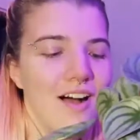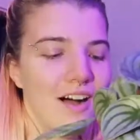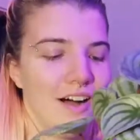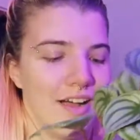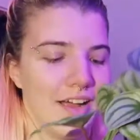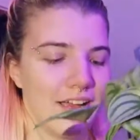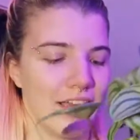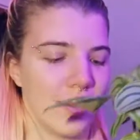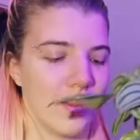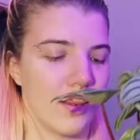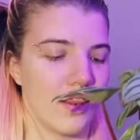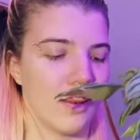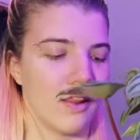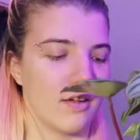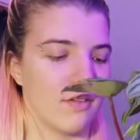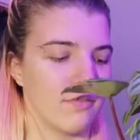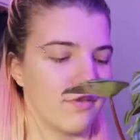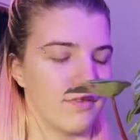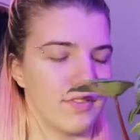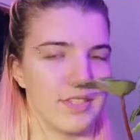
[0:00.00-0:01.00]
I
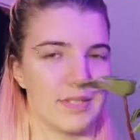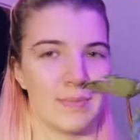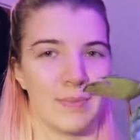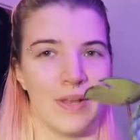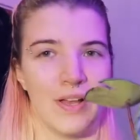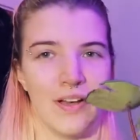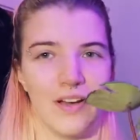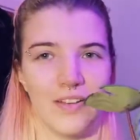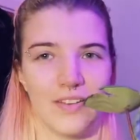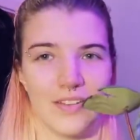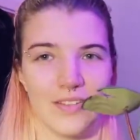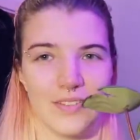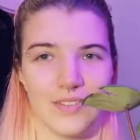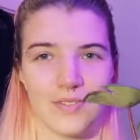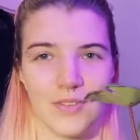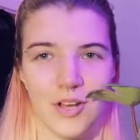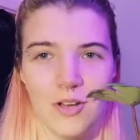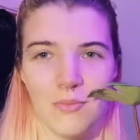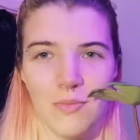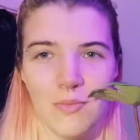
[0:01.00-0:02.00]
love this plant
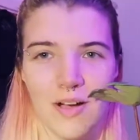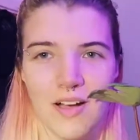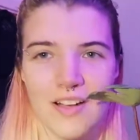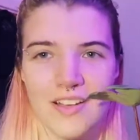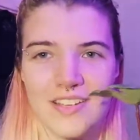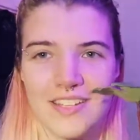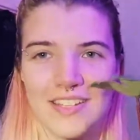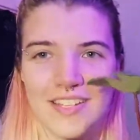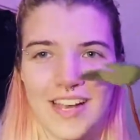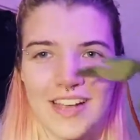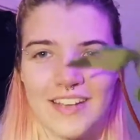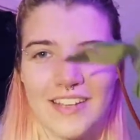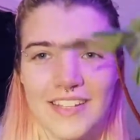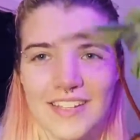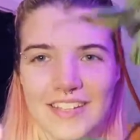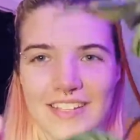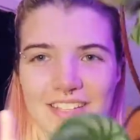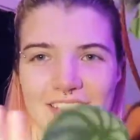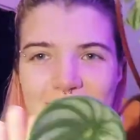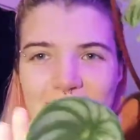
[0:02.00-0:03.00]
so much, and it
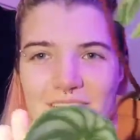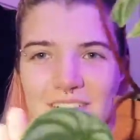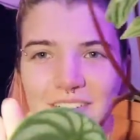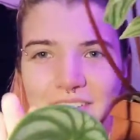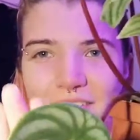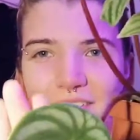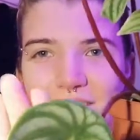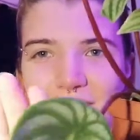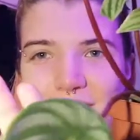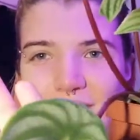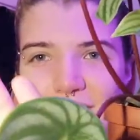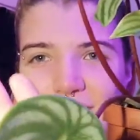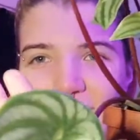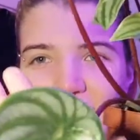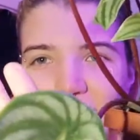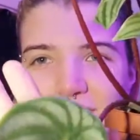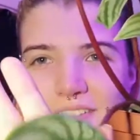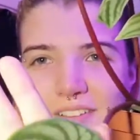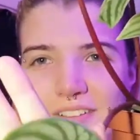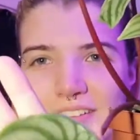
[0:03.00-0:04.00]
is so cool.